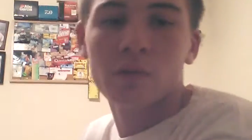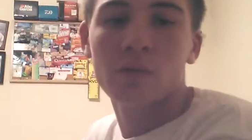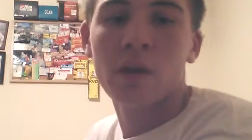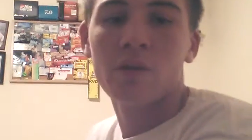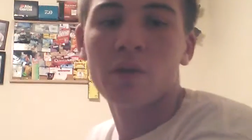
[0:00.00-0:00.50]

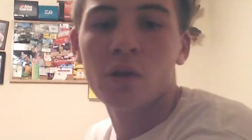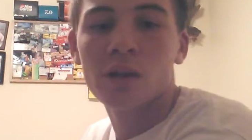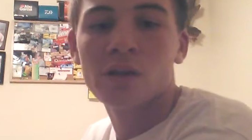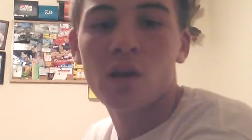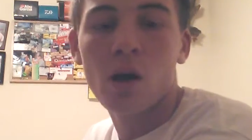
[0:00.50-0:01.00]
like for you
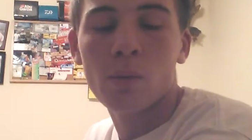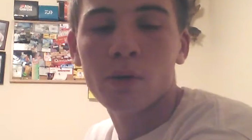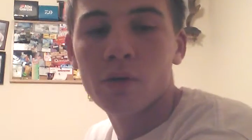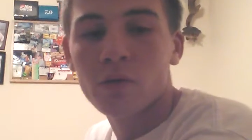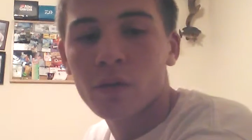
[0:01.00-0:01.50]
guys to
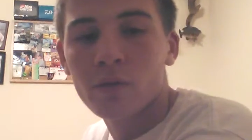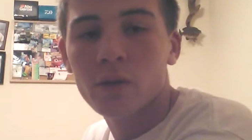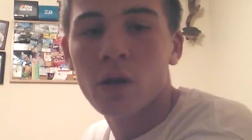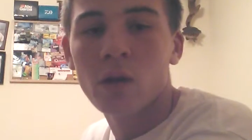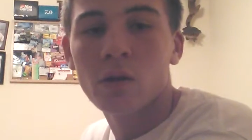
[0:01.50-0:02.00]
comment your
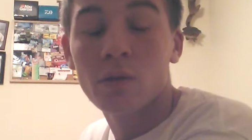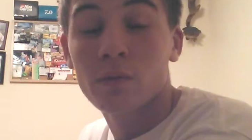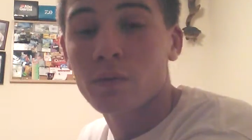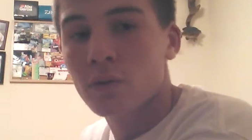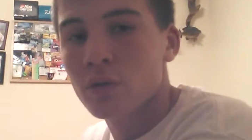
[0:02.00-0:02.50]
favorite color
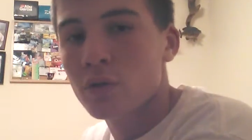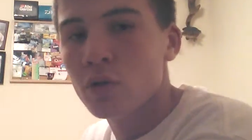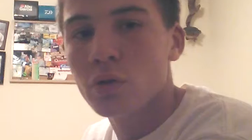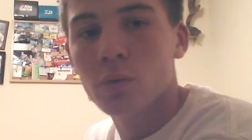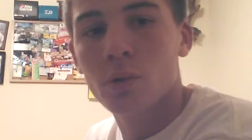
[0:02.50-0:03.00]
of
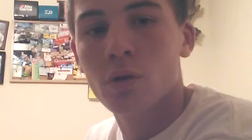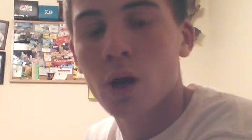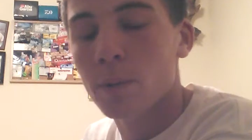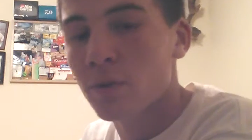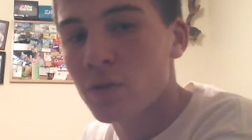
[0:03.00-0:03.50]
tube or
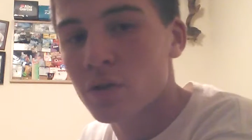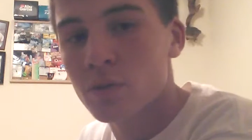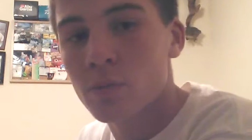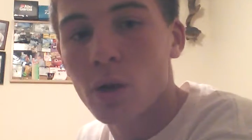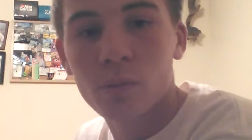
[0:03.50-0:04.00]
crappie
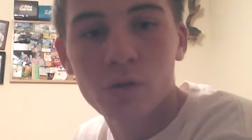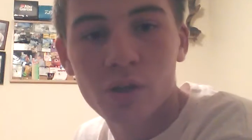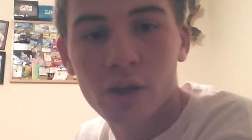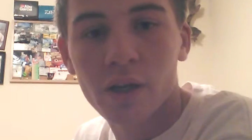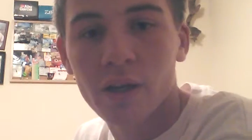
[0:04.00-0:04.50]
fishing, marble
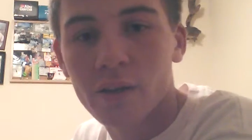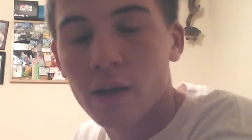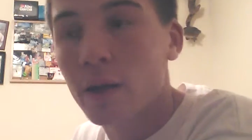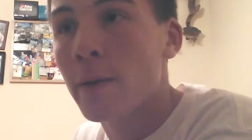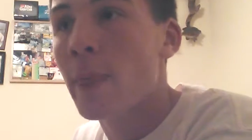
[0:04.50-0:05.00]
jig,
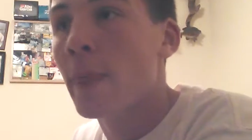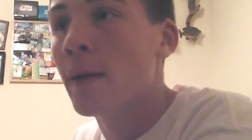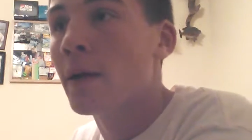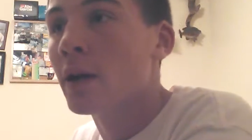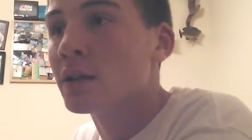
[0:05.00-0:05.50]
anything.
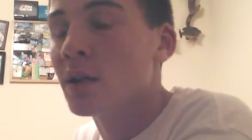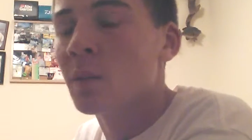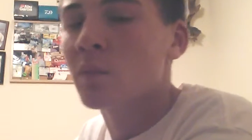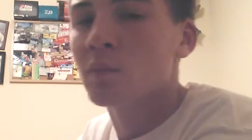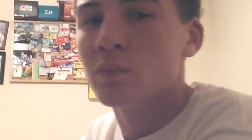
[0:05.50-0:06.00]
Because